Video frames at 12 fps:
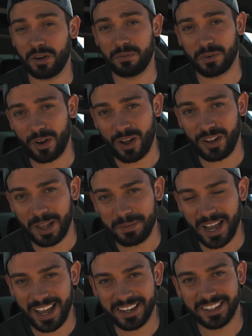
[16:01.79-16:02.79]
overall, I'm
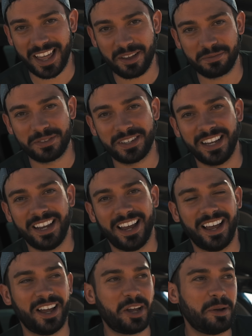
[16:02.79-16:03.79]
kind of left
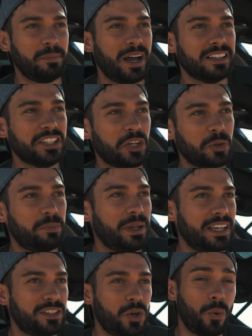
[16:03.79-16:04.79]
a little
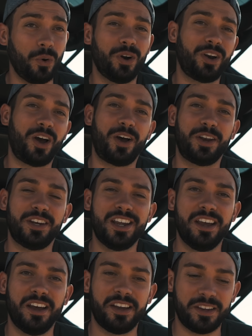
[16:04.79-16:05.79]
bit torn on,
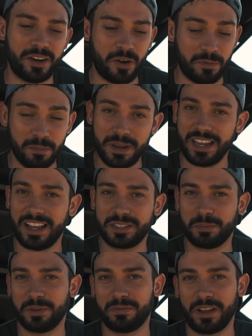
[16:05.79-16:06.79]
you know, for me as
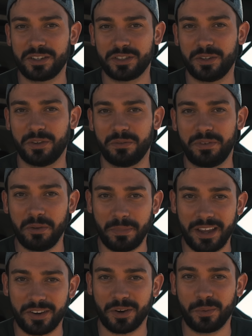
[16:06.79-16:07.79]
a professional
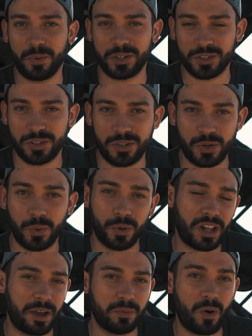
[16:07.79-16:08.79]
filmmaker, which tool
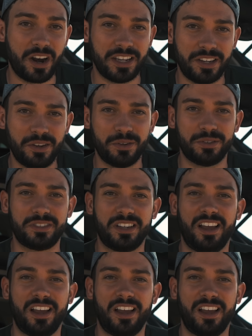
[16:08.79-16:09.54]
I would want to use.